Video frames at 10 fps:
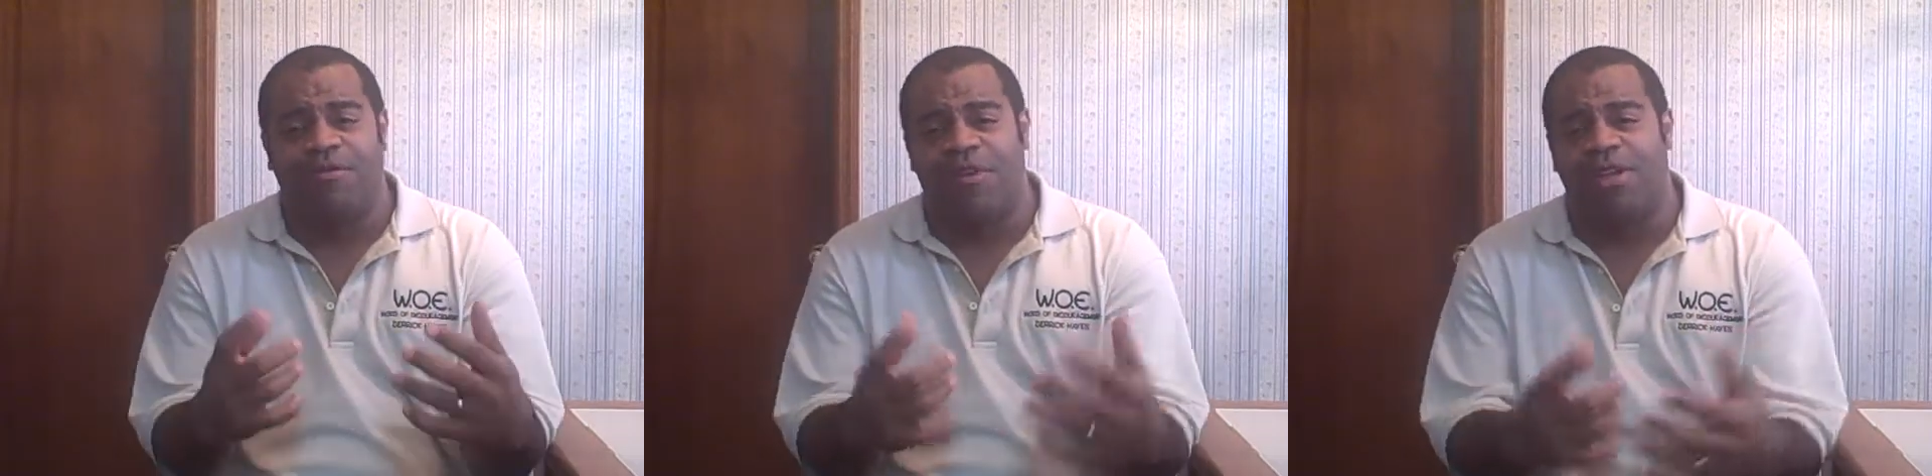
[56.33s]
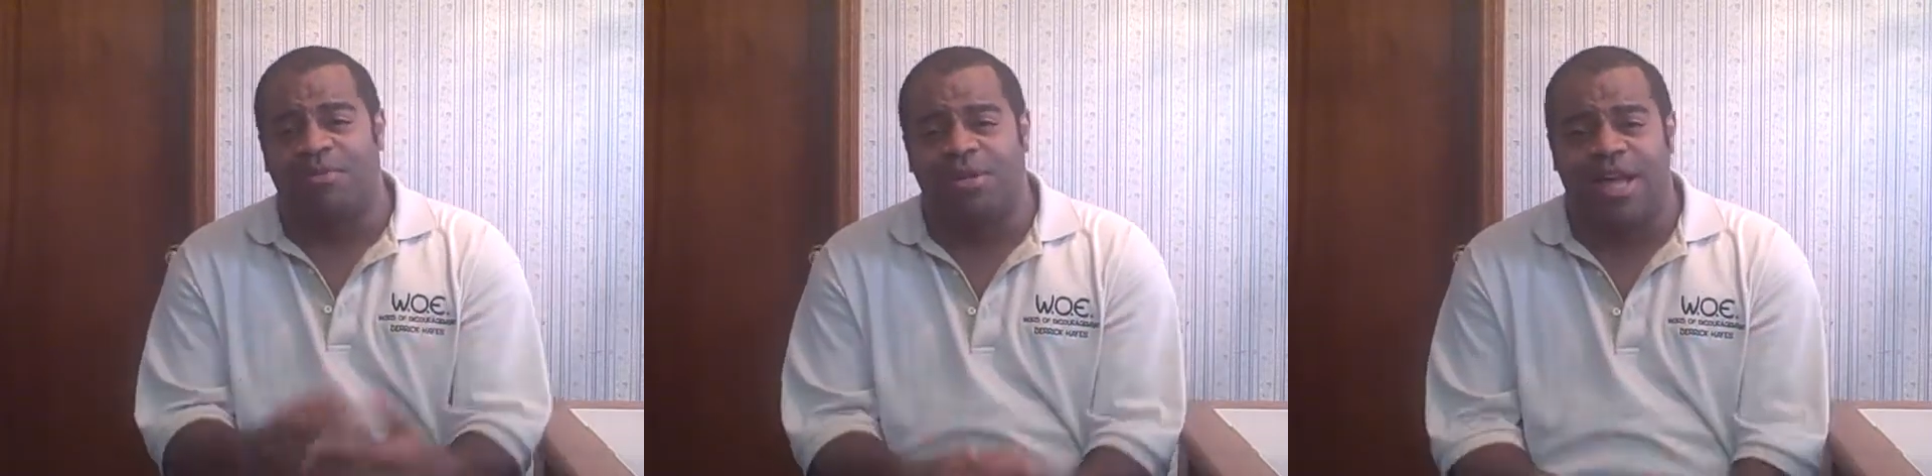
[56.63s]

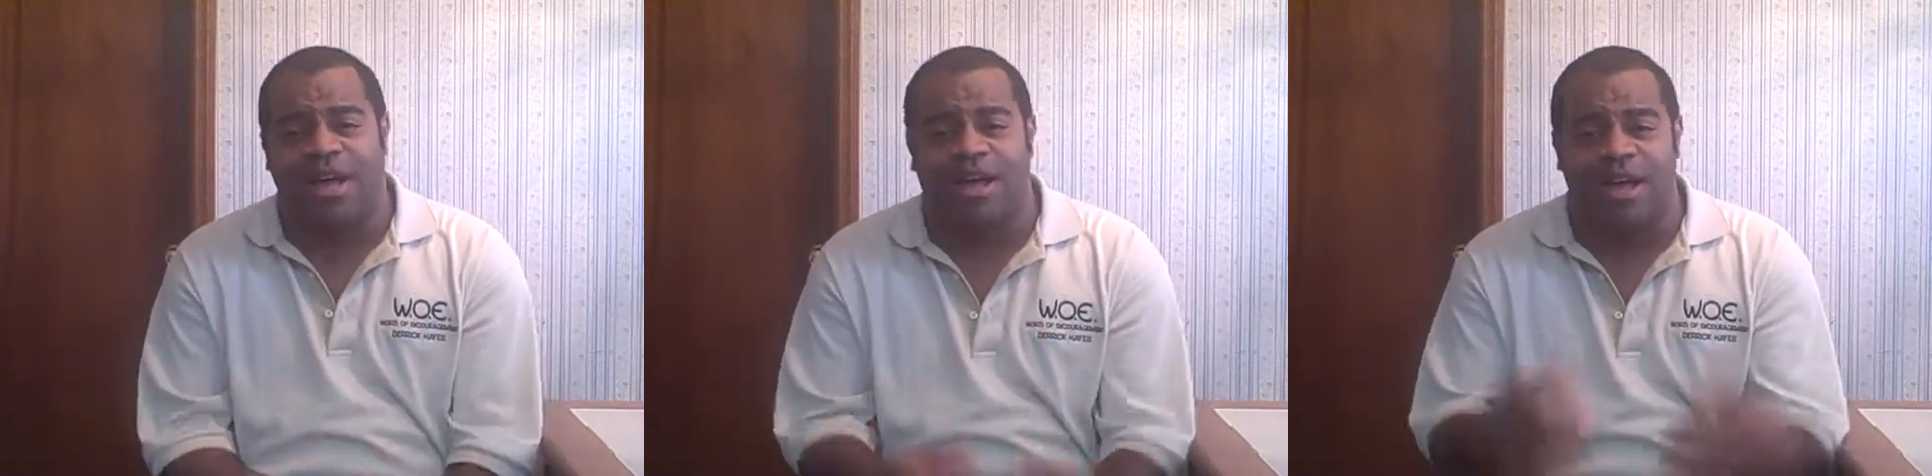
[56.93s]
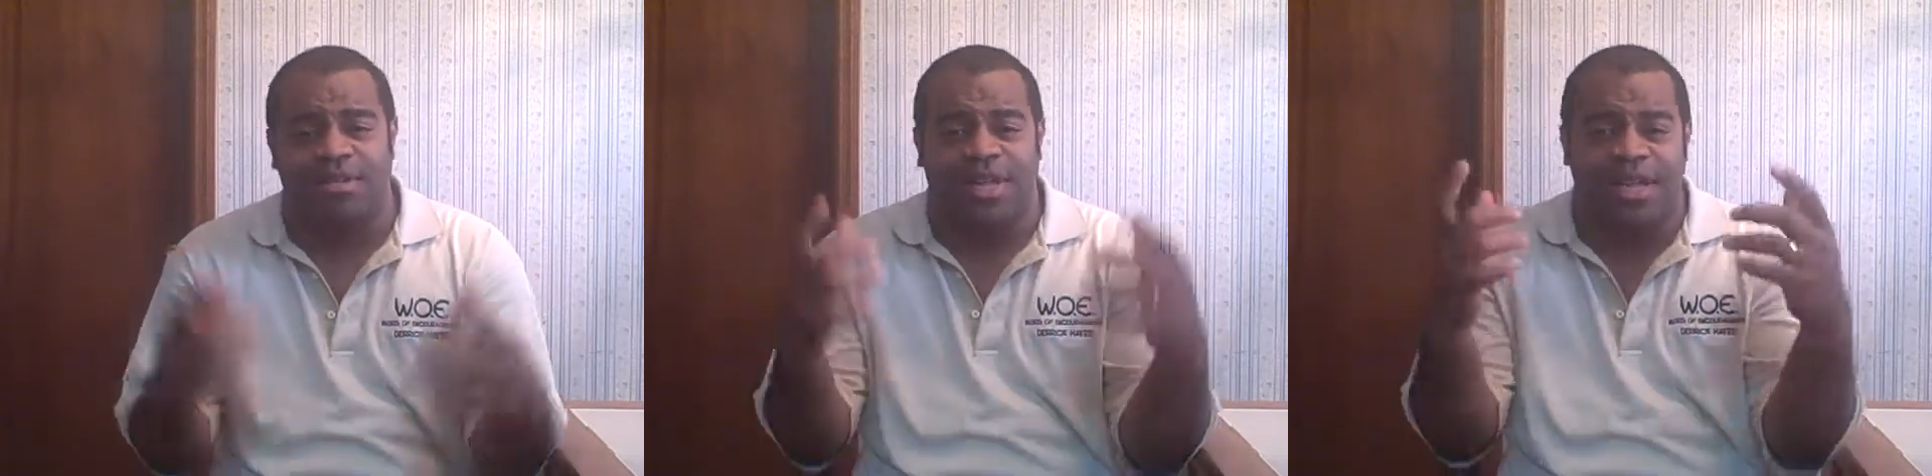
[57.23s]

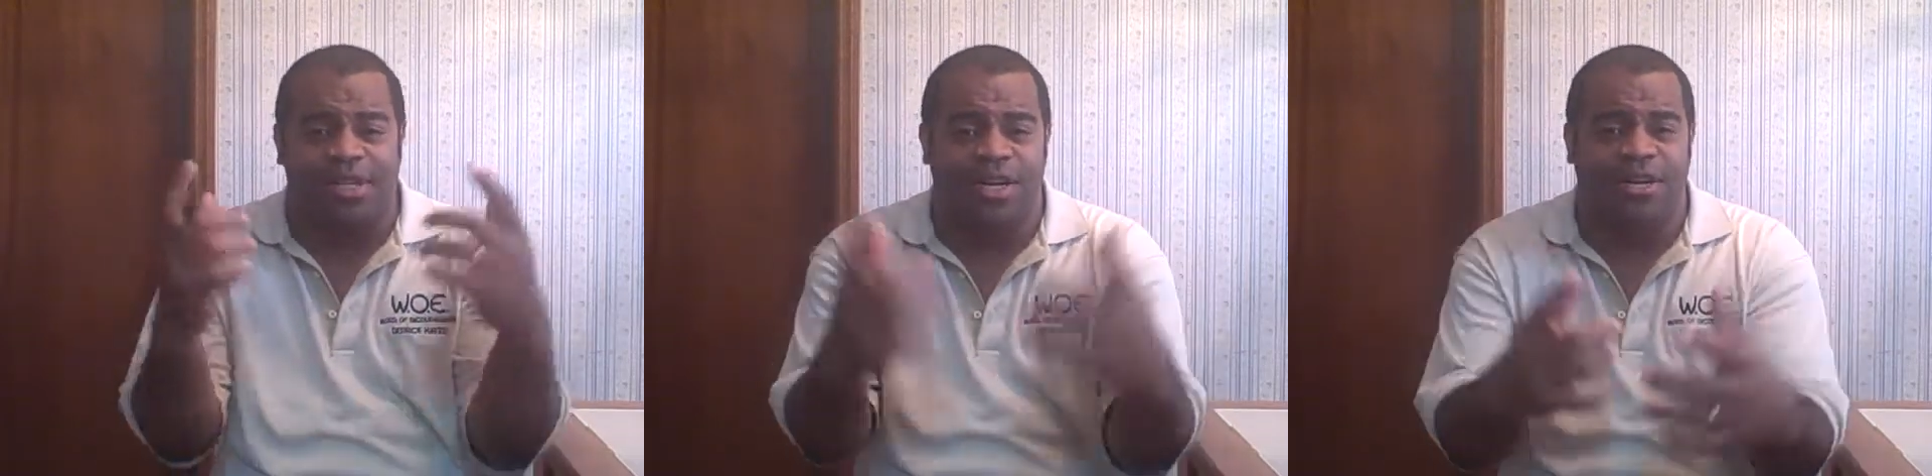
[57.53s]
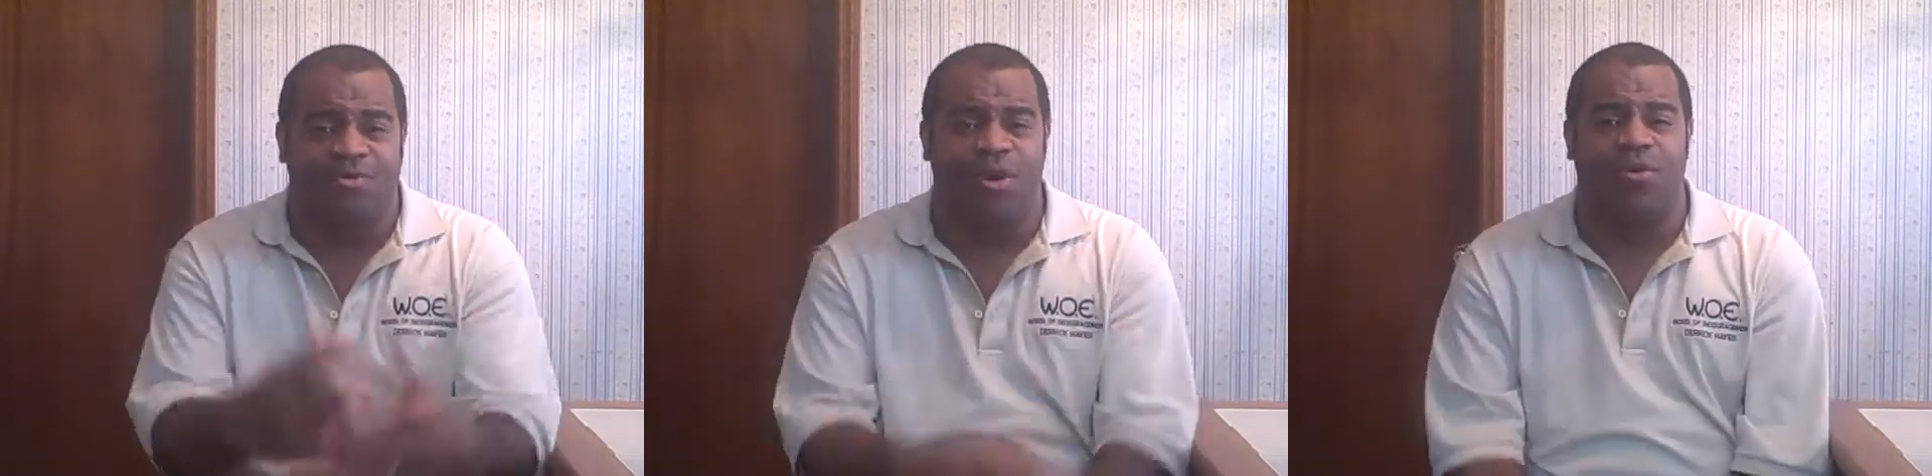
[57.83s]

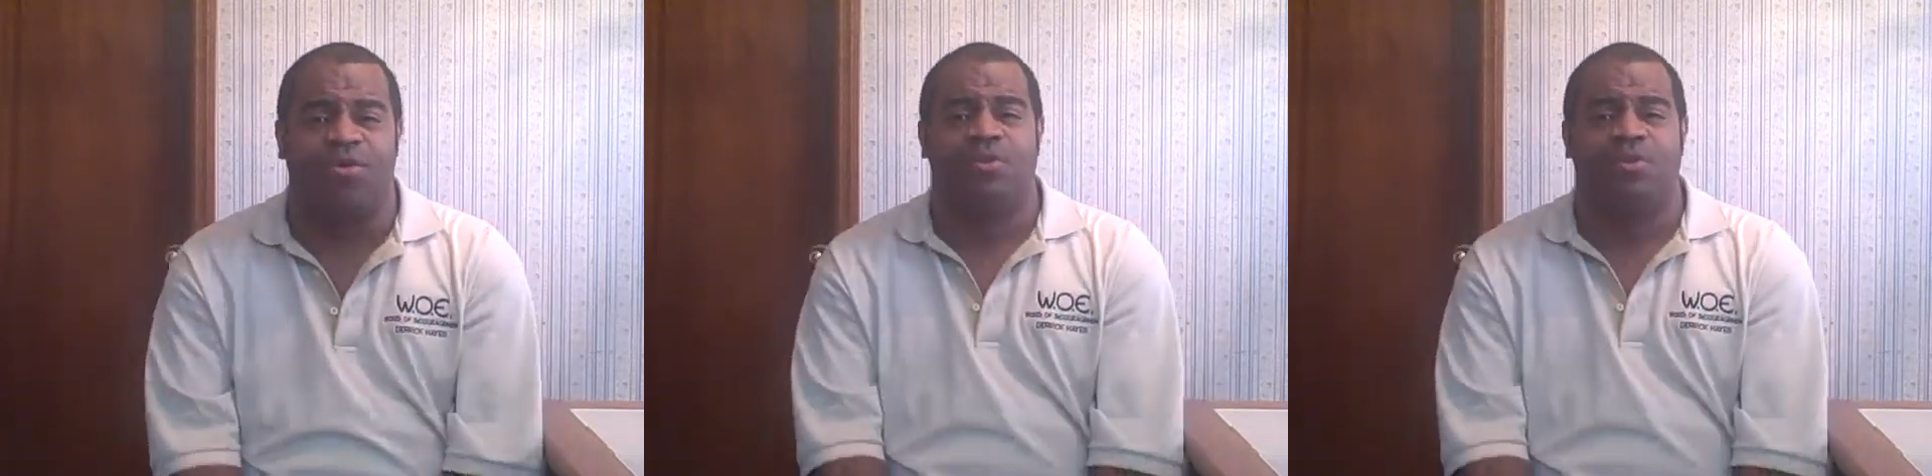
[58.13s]
facebook.com/getaway.